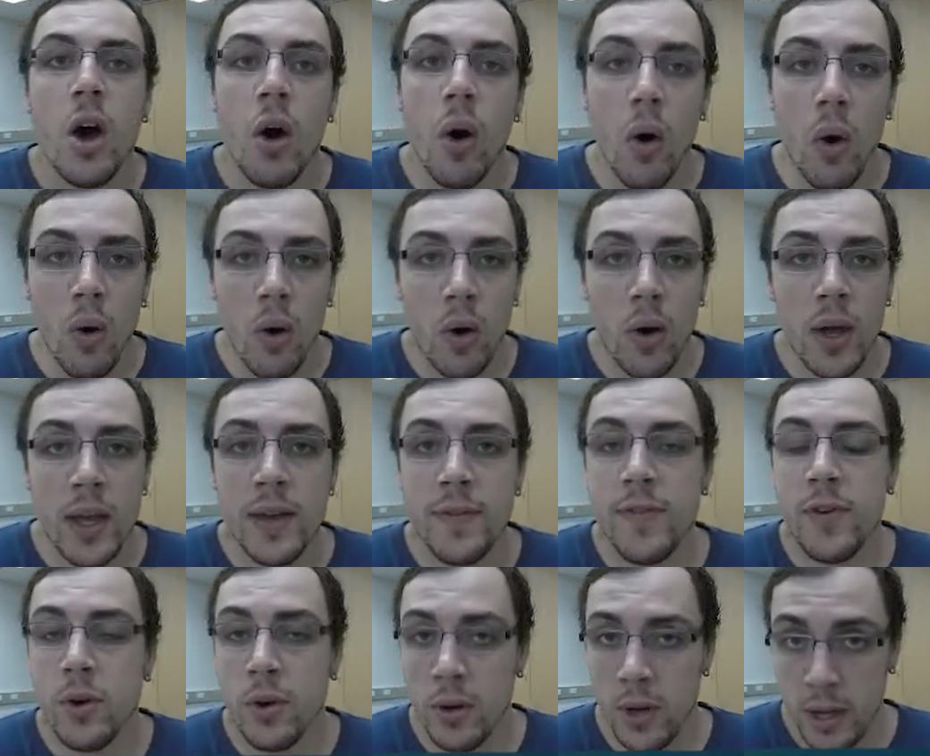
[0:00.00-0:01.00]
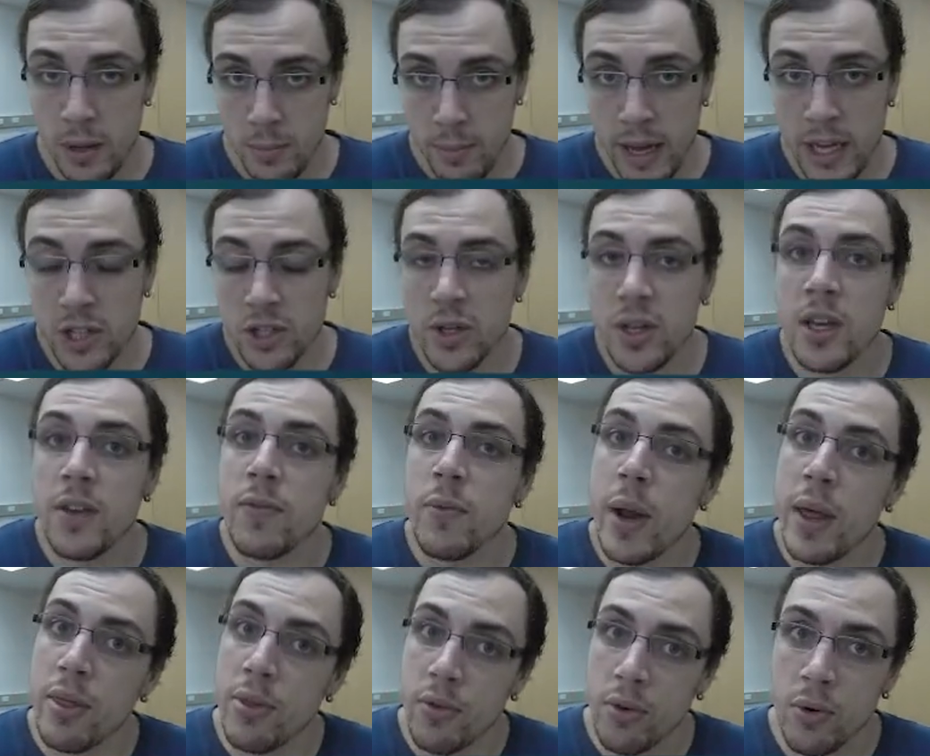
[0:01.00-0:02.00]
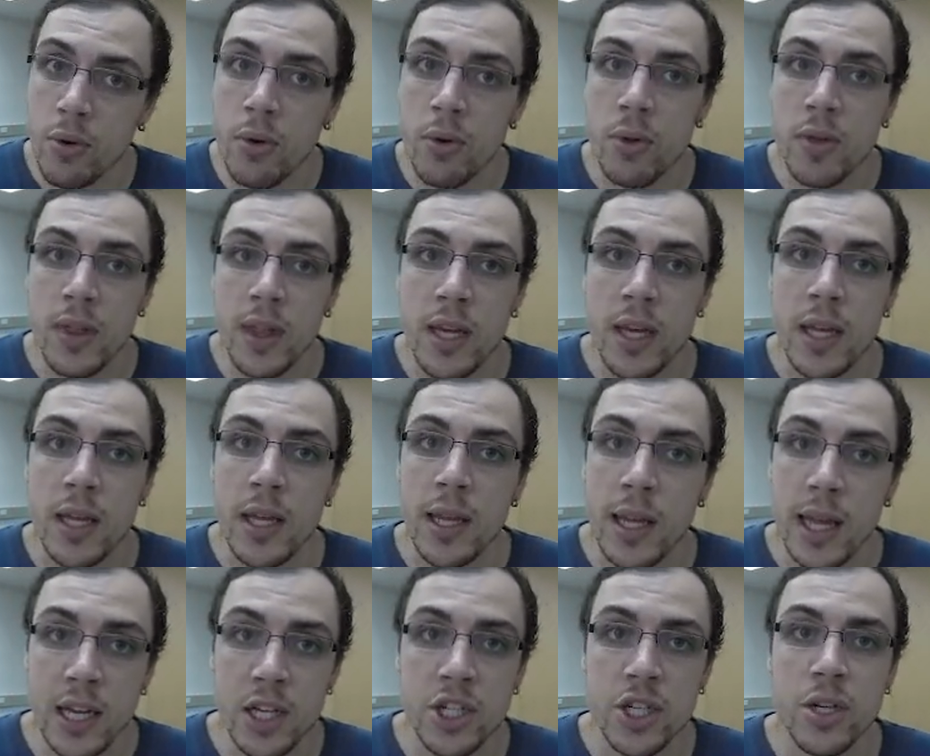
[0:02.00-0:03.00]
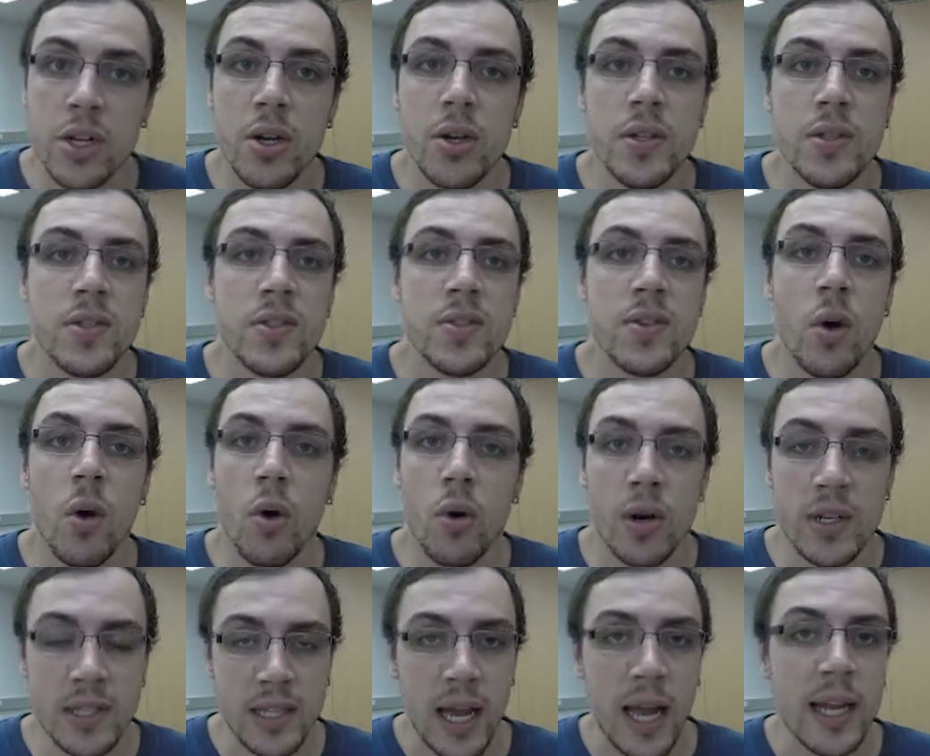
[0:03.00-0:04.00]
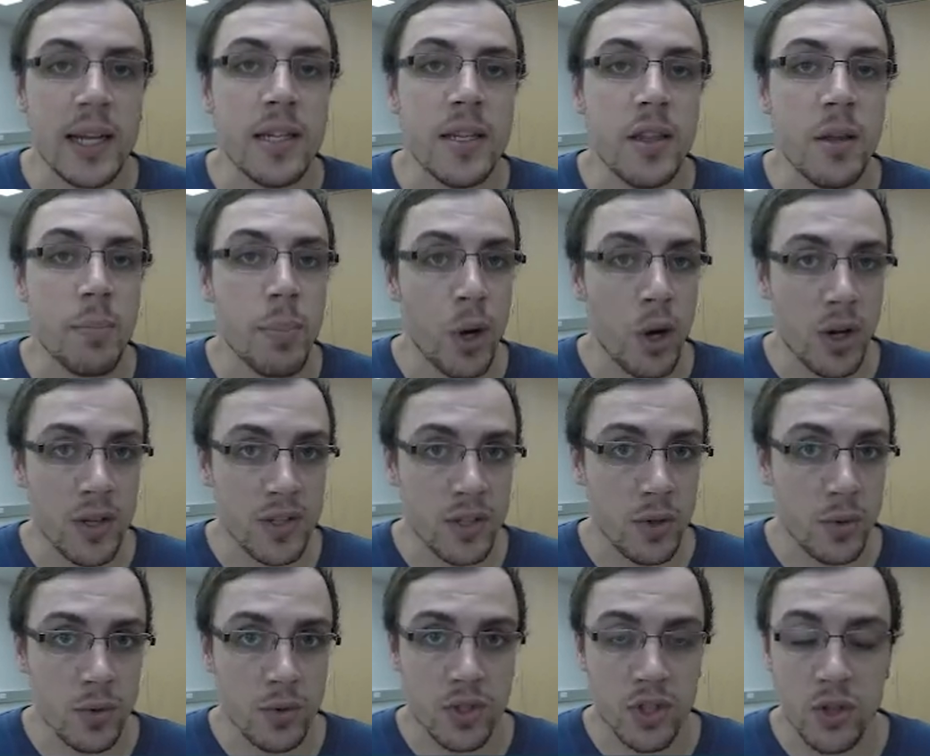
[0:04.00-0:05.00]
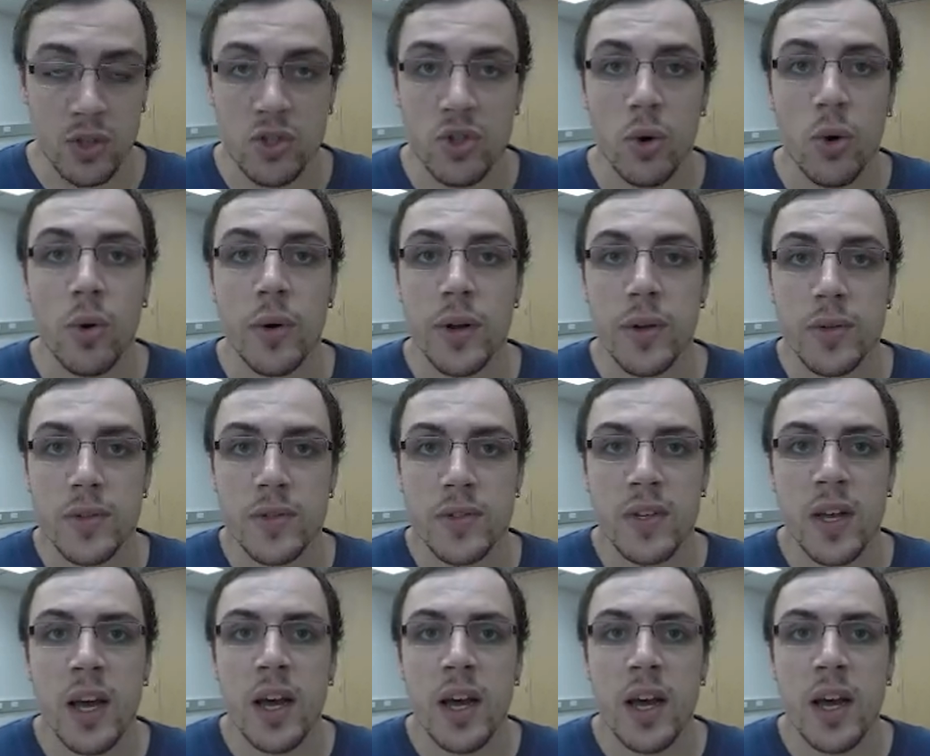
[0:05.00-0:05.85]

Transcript: or if you're, uh, make sure that you've read through the lecture notes or attended the personal tutorials